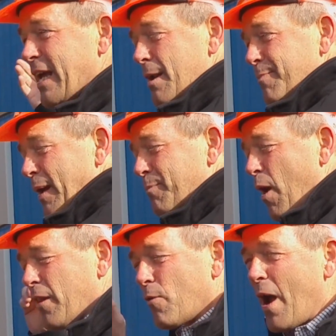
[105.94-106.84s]
got a big
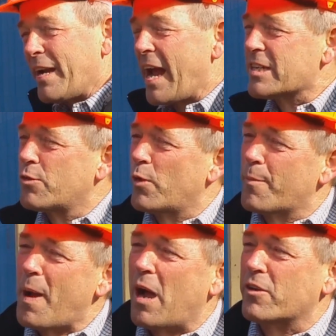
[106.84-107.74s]
brother right next to it with
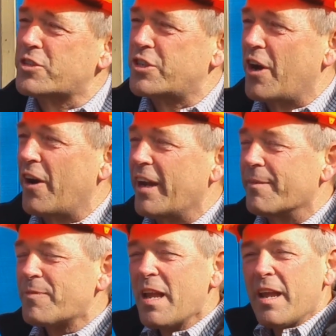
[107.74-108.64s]
Apollo's Chariot.
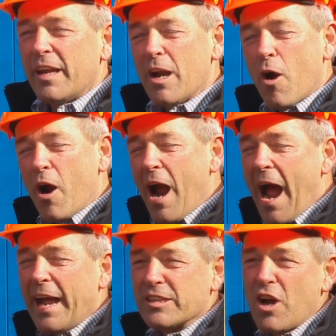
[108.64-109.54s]
You know, our
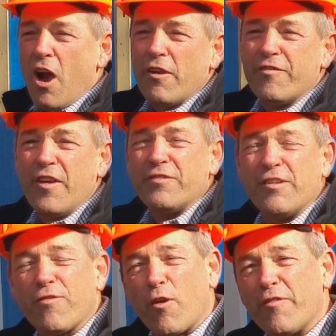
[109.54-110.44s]
height is
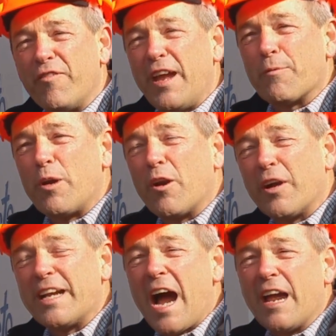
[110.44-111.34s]
154 feet. We're
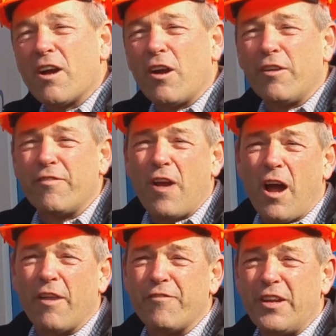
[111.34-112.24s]
nearly 900
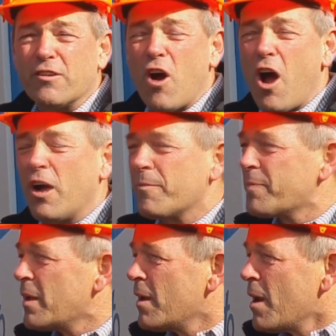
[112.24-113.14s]
feet long.
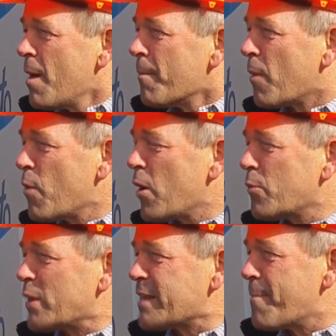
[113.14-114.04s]
But
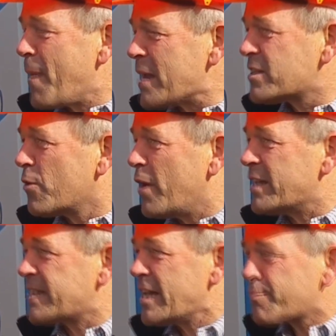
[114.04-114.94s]
really what Tempesto
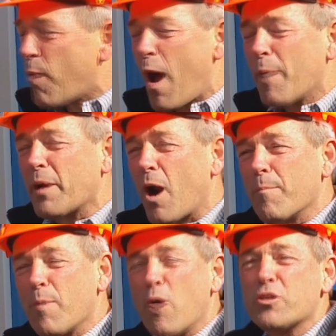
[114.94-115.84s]
is probably our
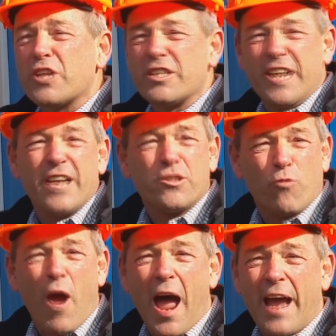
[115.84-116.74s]
most intense
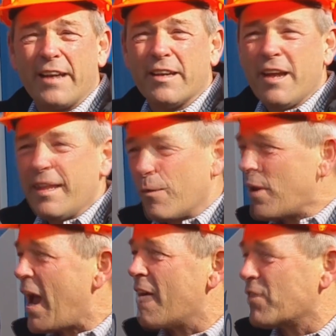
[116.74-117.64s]
ride that
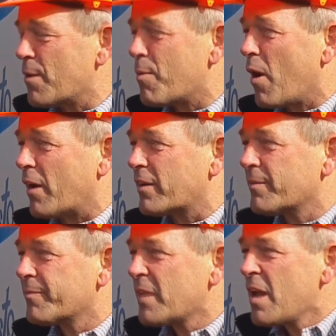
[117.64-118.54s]
we have in the park.
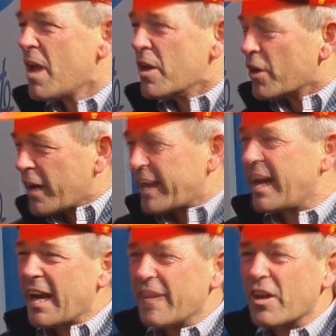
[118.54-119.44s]
You're going to
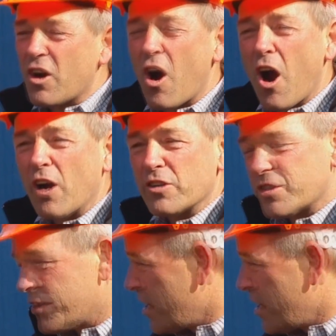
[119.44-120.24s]
get in the cars